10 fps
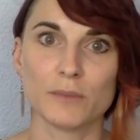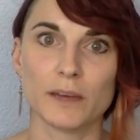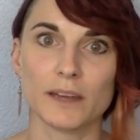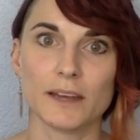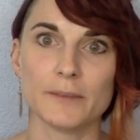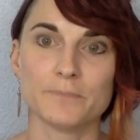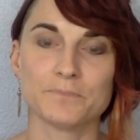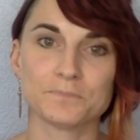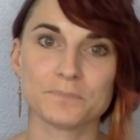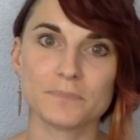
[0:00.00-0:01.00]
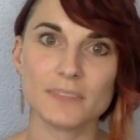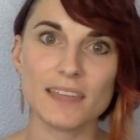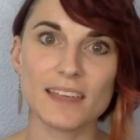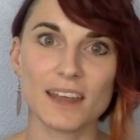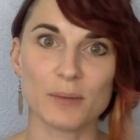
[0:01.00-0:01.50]
But
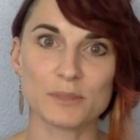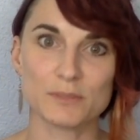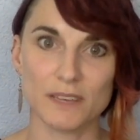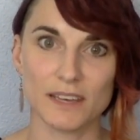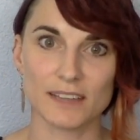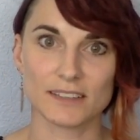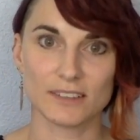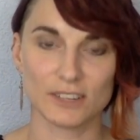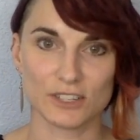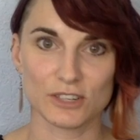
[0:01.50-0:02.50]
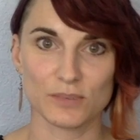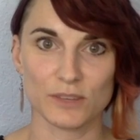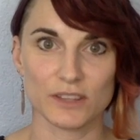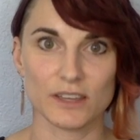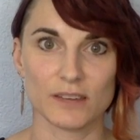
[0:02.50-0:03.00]
it helps me as a clinician
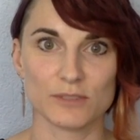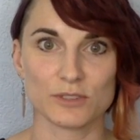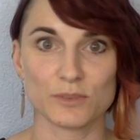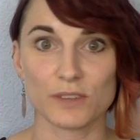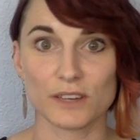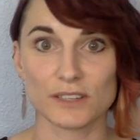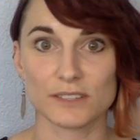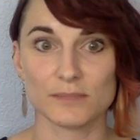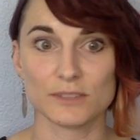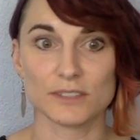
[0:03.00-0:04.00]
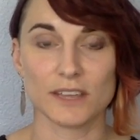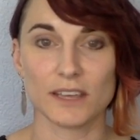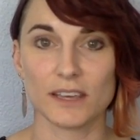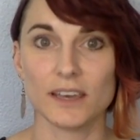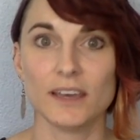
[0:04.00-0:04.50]
with children with autism, just
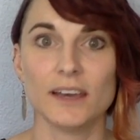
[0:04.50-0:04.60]
saying,